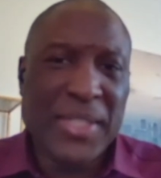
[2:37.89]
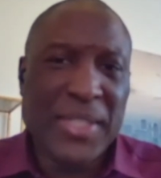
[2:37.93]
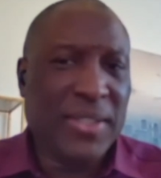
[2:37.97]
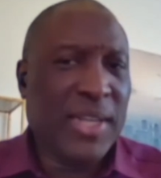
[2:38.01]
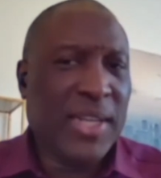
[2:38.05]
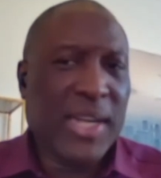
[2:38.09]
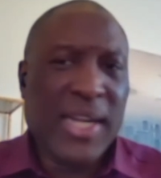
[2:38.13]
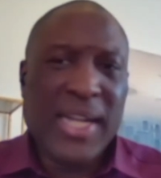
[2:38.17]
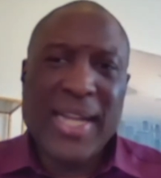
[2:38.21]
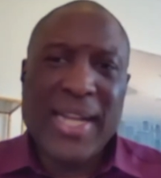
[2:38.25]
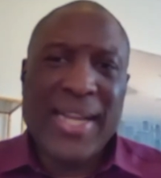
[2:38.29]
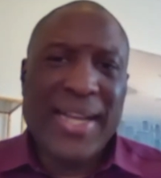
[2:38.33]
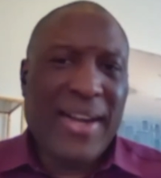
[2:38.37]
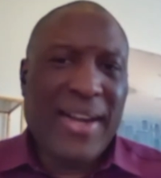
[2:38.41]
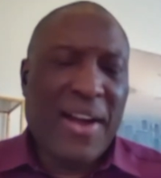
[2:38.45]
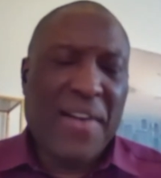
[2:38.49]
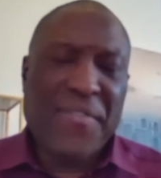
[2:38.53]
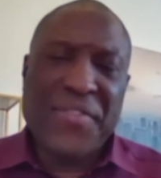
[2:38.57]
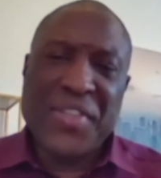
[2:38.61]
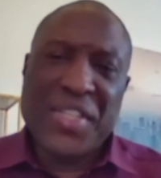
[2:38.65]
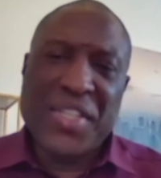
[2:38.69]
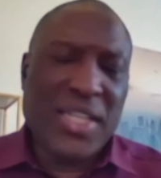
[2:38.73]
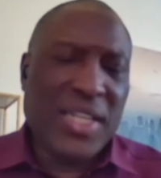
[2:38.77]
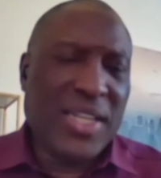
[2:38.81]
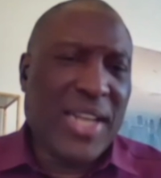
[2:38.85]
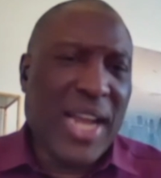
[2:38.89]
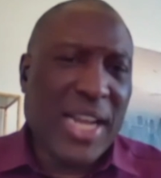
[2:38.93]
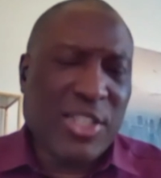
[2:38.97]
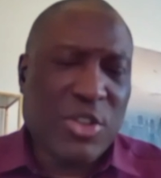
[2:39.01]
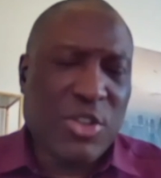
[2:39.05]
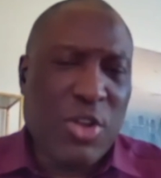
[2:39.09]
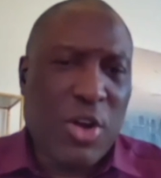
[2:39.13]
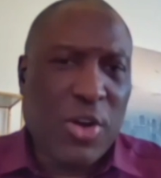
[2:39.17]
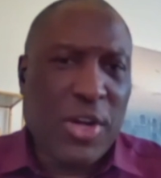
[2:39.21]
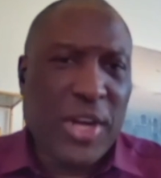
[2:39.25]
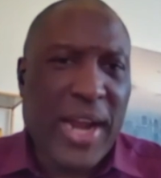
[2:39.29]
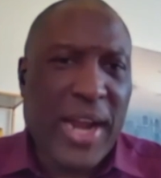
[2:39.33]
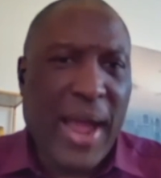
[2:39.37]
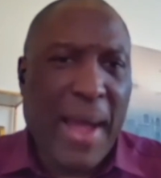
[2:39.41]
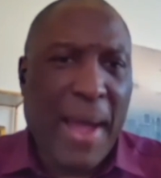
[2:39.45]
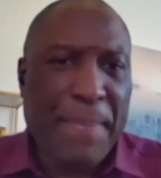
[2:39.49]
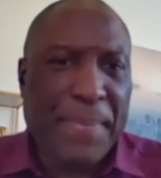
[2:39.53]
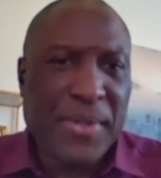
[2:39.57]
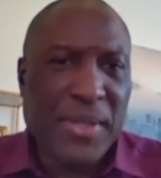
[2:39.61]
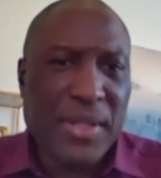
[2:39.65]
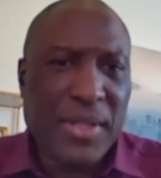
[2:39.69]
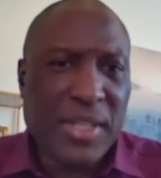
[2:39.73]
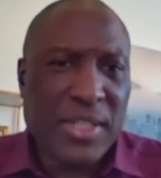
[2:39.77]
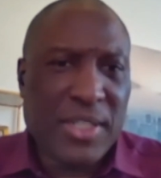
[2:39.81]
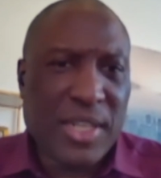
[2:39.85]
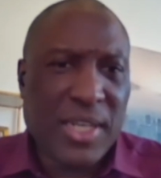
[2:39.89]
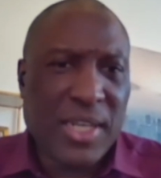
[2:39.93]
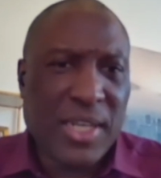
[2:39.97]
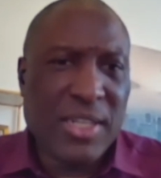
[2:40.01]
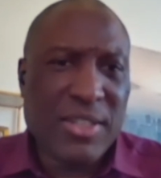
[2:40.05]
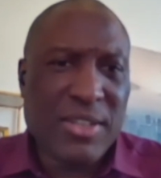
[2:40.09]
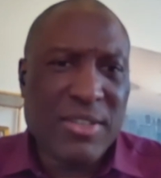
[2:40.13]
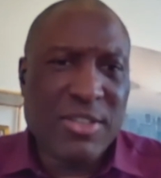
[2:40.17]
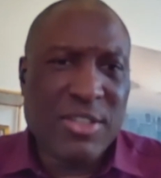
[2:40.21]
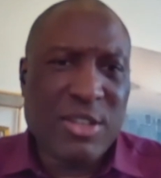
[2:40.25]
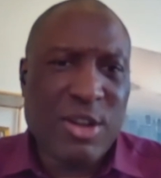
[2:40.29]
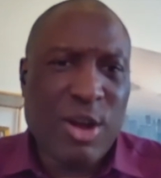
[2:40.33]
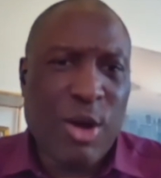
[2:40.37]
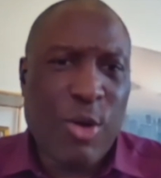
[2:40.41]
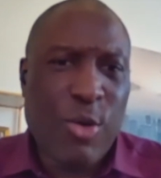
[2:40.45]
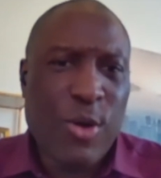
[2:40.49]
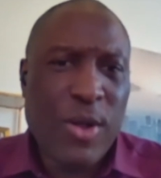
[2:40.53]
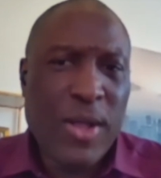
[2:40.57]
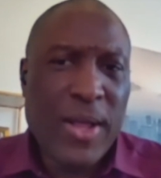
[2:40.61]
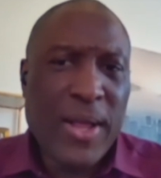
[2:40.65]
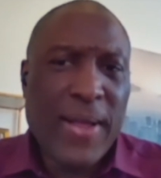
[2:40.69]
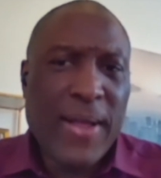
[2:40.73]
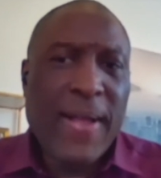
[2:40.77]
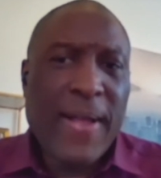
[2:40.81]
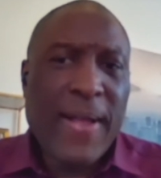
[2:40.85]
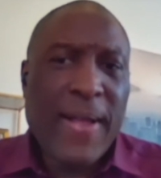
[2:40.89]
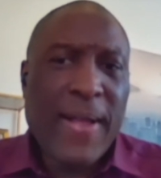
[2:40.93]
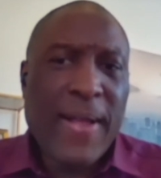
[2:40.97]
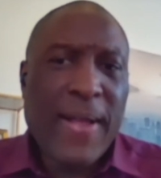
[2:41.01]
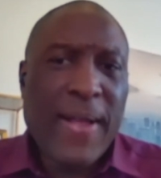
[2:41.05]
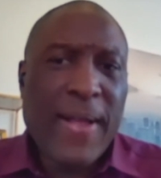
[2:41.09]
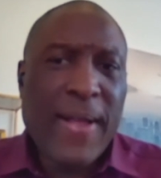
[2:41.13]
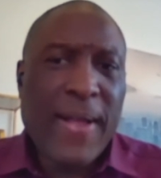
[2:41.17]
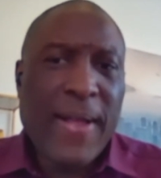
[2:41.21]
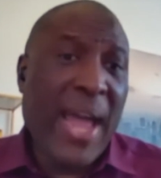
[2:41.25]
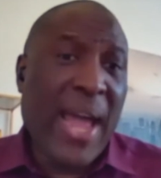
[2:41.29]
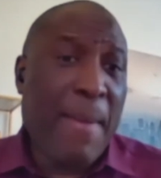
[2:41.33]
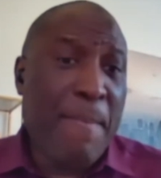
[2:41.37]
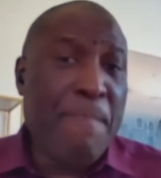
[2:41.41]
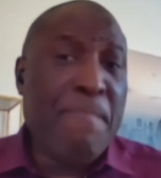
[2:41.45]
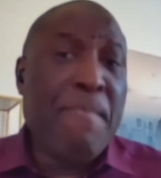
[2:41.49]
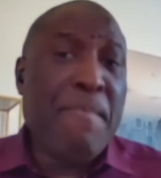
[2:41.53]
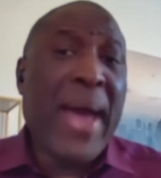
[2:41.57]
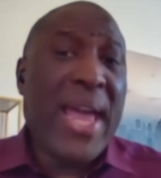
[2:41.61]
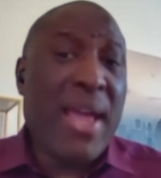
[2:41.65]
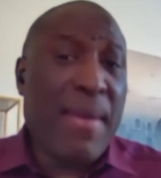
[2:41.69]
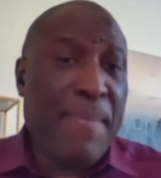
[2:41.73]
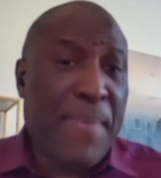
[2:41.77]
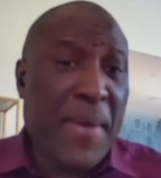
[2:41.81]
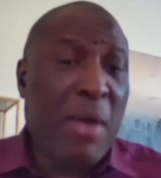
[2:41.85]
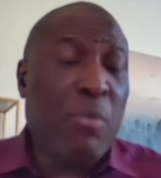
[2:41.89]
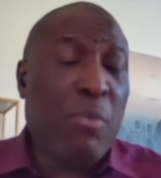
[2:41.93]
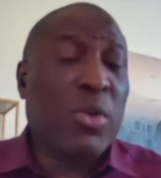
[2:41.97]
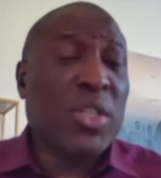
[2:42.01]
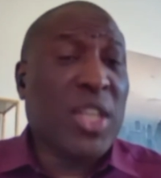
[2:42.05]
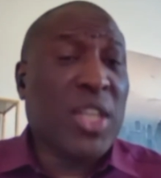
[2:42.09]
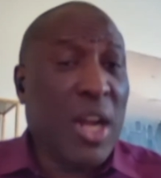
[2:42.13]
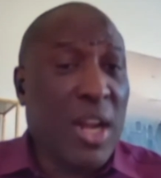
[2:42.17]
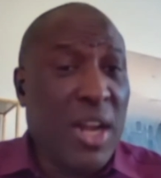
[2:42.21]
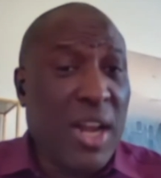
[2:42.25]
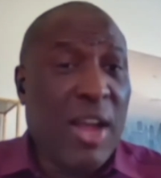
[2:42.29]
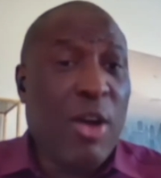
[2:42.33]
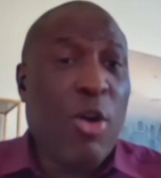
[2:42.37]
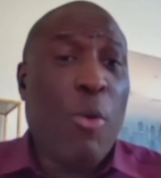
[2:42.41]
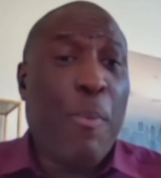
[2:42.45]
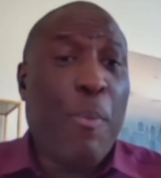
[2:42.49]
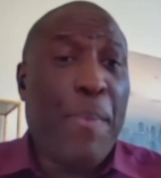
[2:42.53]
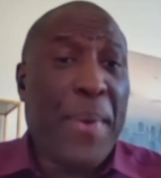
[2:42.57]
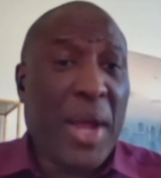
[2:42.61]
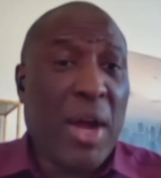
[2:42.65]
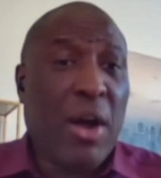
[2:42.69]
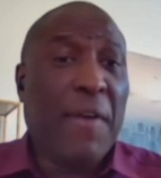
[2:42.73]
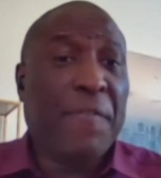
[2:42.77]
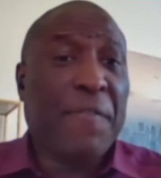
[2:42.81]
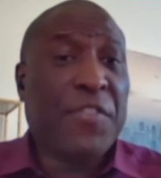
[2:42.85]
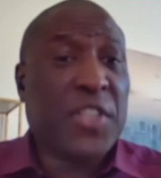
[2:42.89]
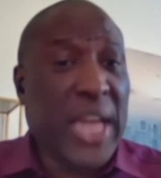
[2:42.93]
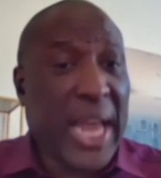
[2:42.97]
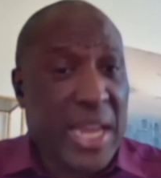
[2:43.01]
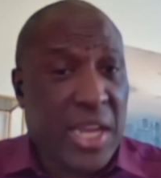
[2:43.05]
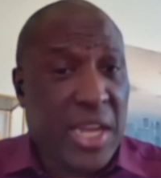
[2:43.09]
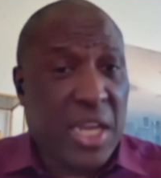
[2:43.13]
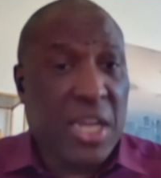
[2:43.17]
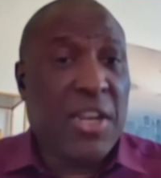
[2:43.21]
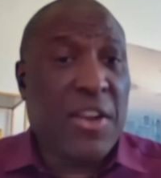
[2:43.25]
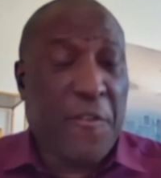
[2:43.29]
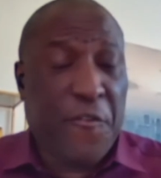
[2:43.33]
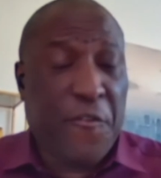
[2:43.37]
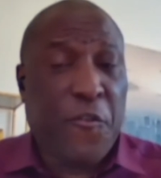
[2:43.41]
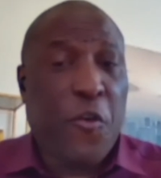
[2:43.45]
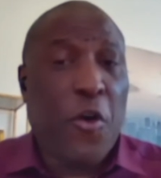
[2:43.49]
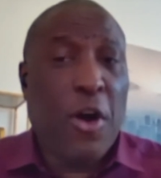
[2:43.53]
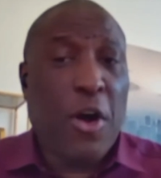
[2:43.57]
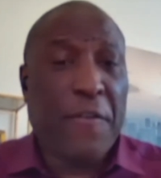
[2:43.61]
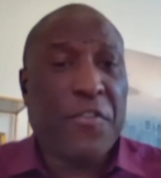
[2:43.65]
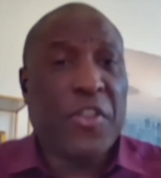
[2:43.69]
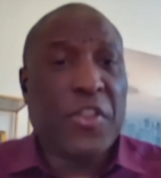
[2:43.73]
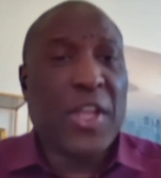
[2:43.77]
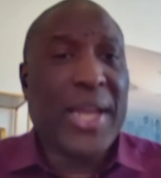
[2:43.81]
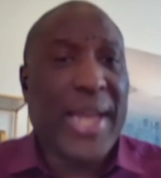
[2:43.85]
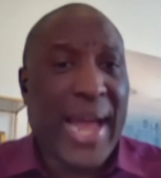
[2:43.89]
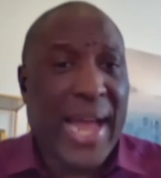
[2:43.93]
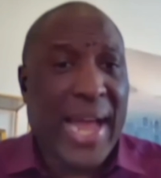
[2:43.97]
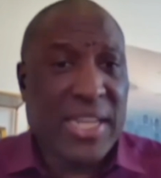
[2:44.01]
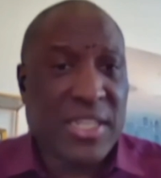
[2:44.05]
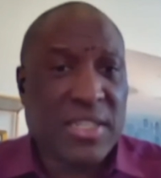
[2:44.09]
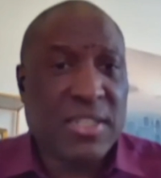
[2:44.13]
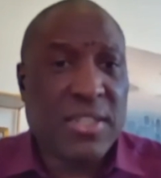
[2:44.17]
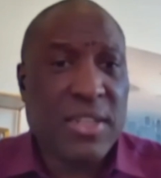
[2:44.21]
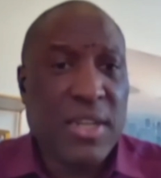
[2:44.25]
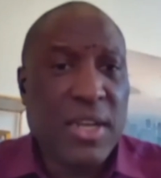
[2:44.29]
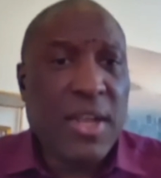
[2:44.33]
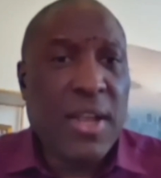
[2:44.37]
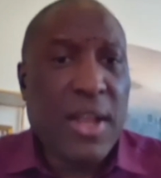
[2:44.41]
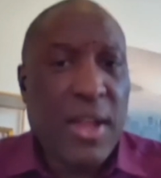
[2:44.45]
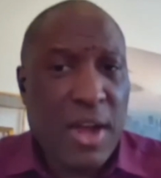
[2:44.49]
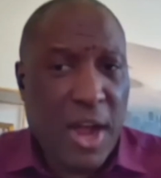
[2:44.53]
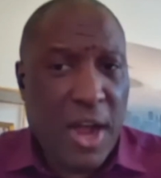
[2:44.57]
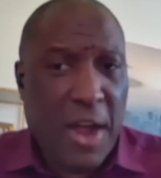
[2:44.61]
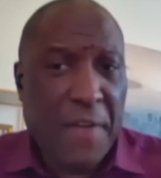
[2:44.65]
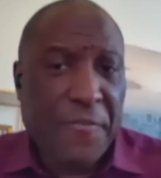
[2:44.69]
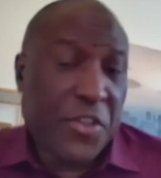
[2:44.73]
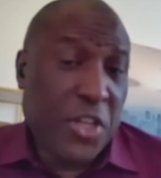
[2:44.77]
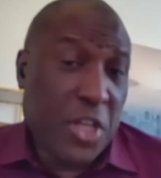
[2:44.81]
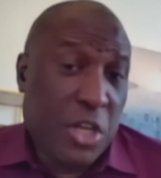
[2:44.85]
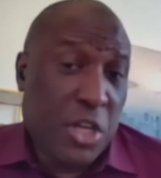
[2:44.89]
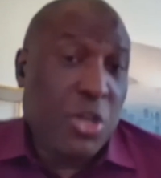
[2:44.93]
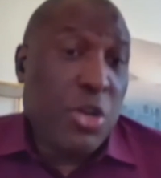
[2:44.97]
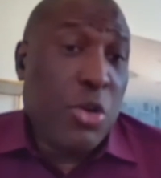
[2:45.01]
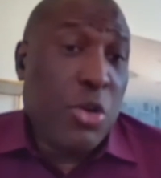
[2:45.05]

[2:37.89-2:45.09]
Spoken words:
And obviously that's not going to happen this season. So, yeah, maybe it was a little bit of taking your foot off the gas after the